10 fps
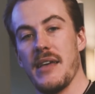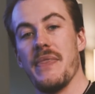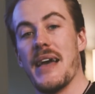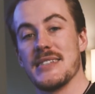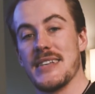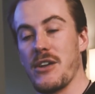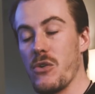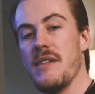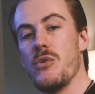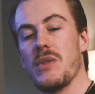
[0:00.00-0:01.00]
in that cycle.
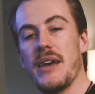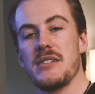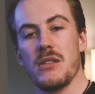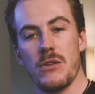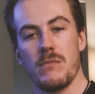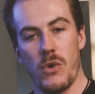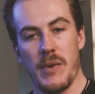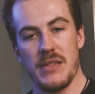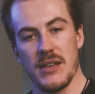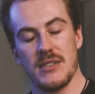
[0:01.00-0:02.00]
If you would like to learn more about that